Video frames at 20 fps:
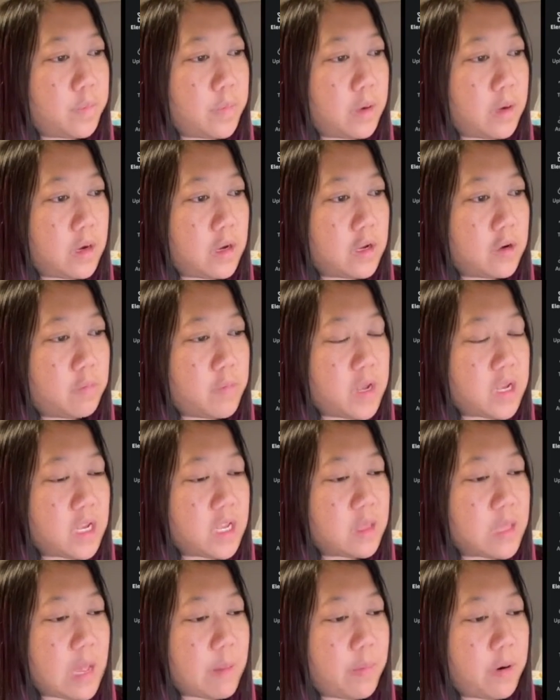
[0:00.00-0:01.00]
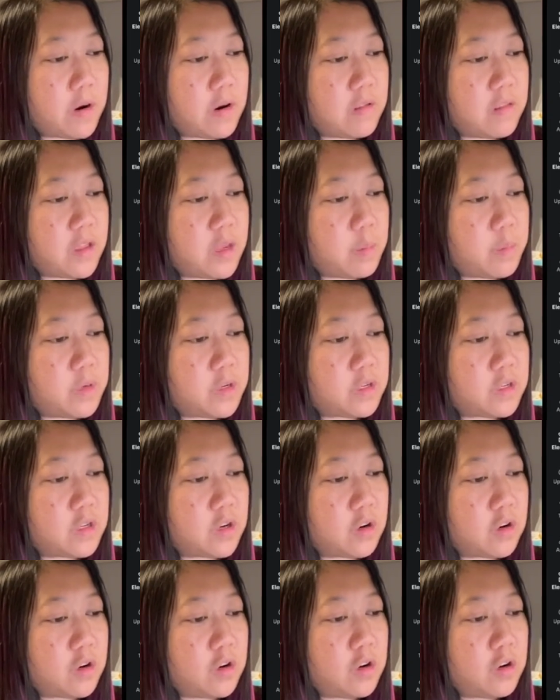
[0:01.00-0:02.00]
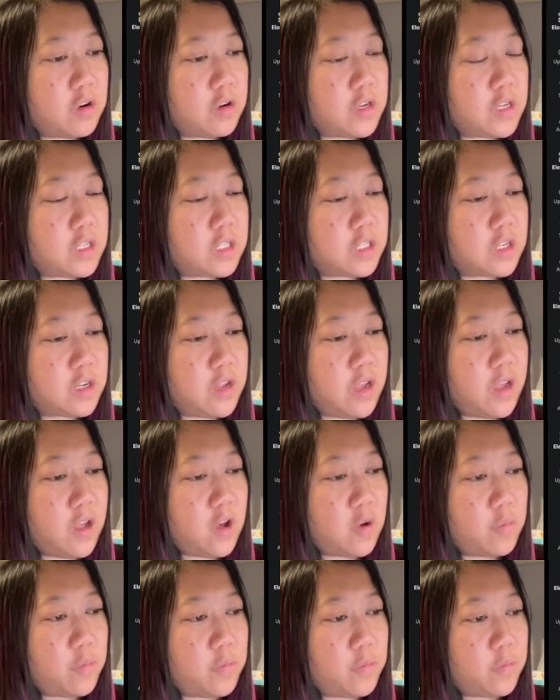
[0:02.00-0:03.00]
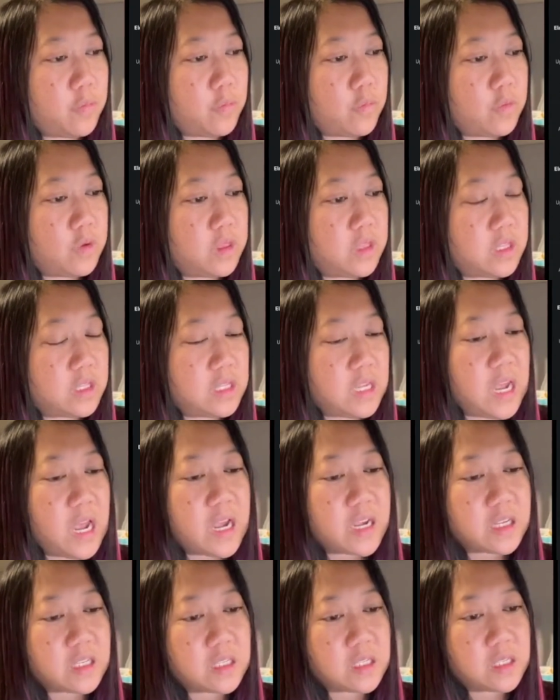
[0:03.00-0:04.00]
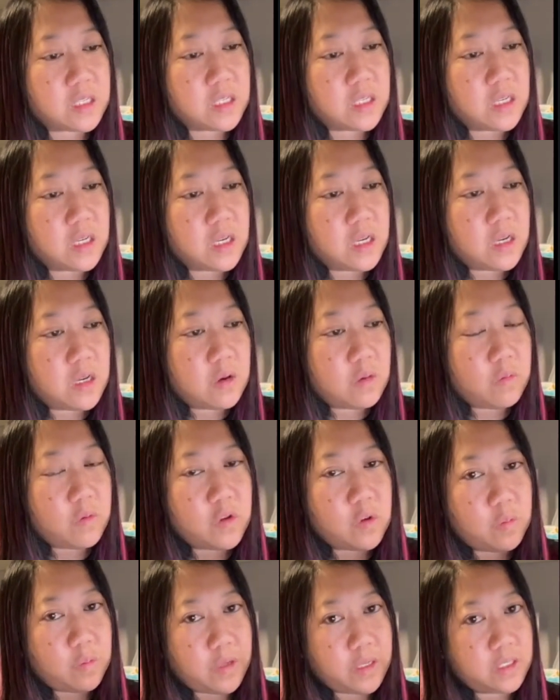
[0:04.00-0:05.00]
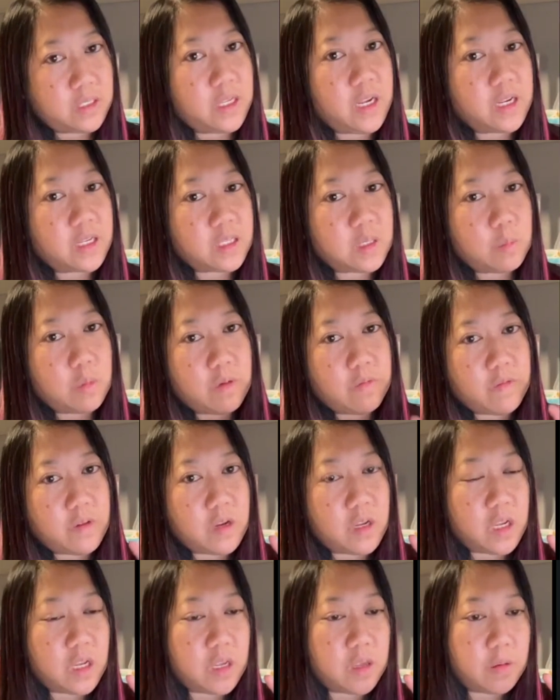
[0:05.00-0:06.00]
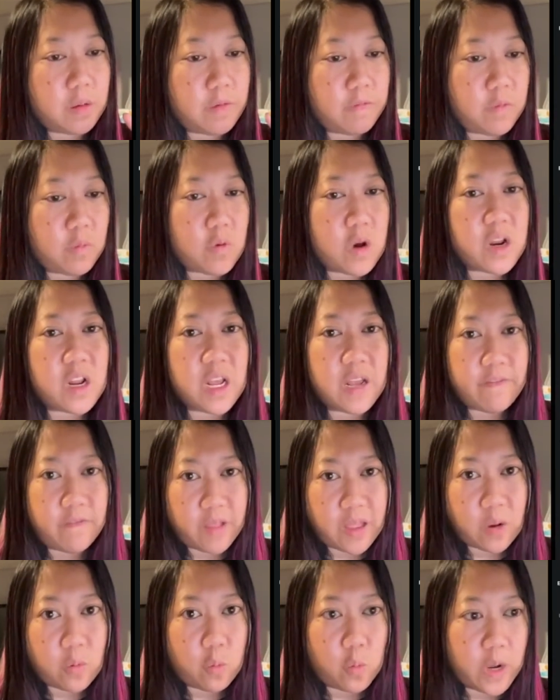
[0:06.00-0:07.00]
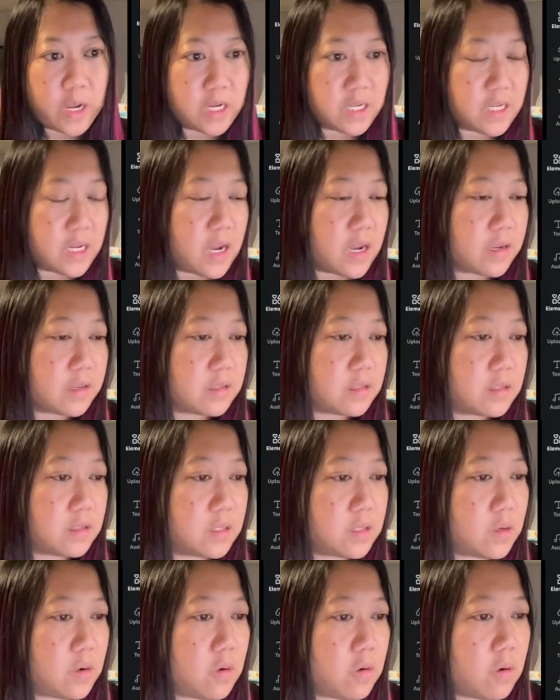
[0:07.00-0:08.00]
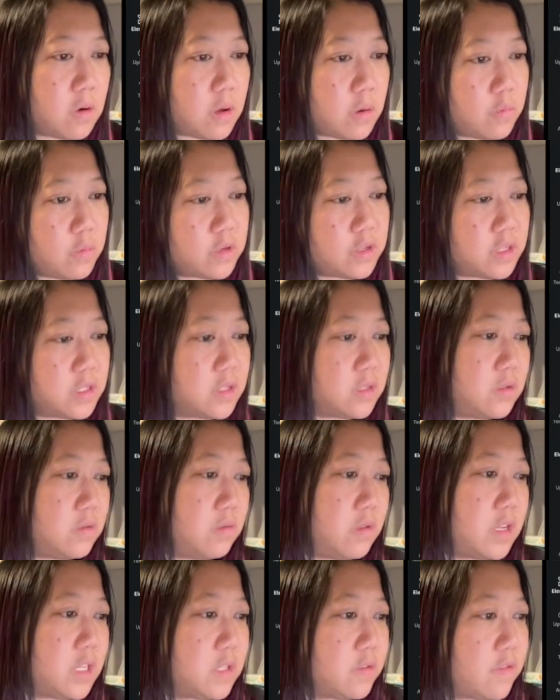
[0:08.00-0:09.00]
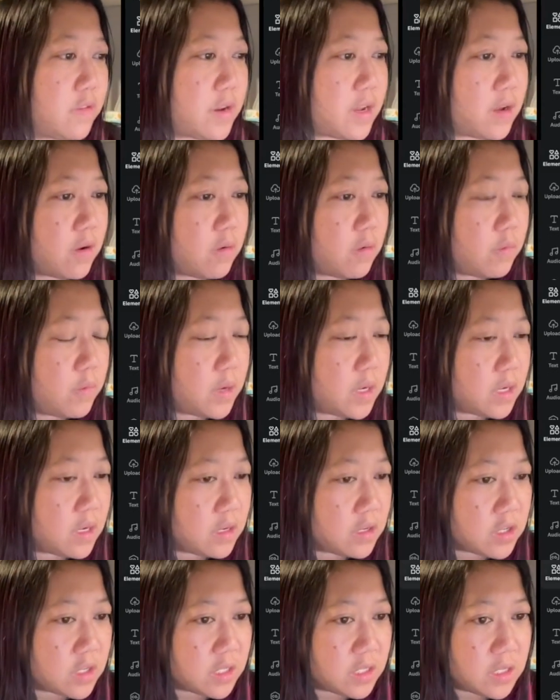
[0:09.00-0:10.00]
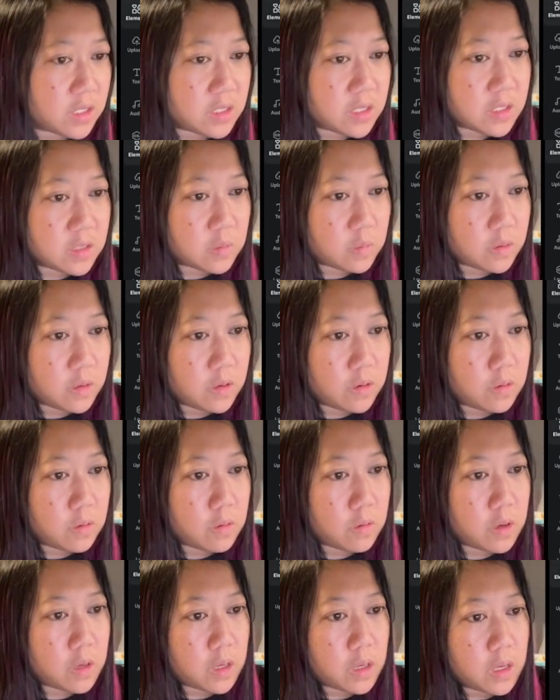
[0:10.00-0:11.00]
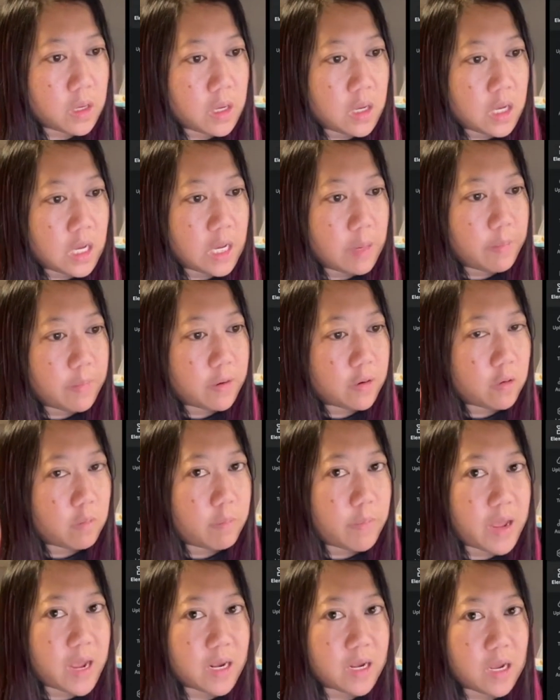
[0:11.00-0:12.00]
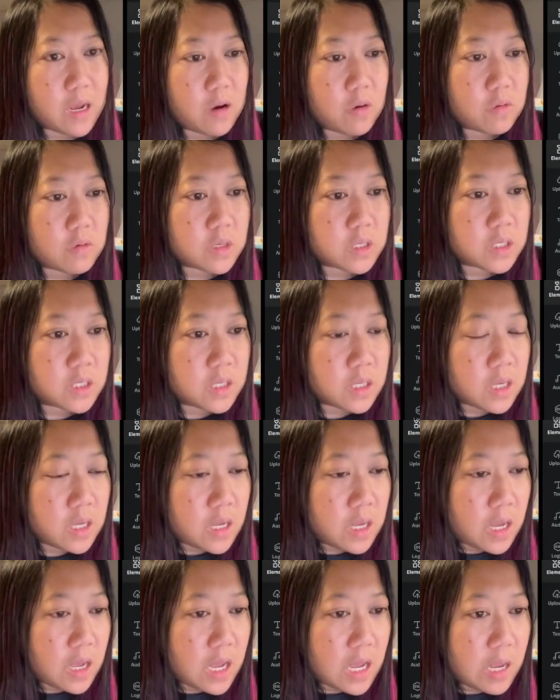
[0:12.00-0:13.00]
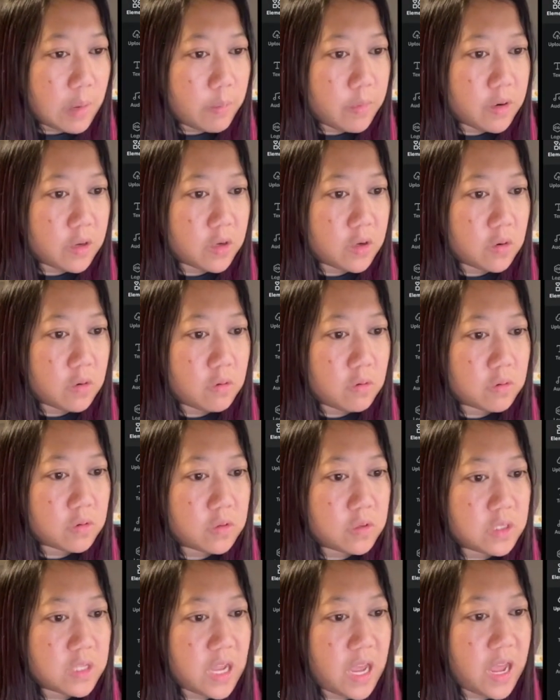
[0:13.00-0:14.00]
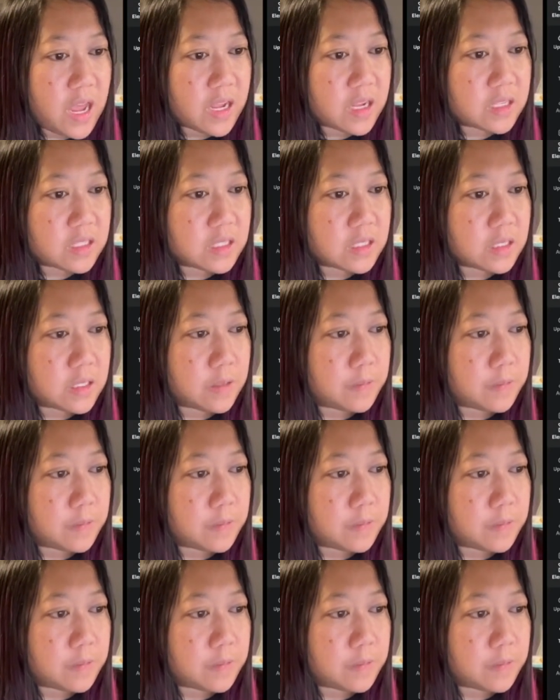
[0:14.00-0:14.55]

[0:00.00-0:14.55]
you're making that part of the image darker, it's going to help with the text when you place text above it if you want to have like white text. So we'll just do this for now. We can adjust this as we go. I'm going to go back out. I'm going to go to text,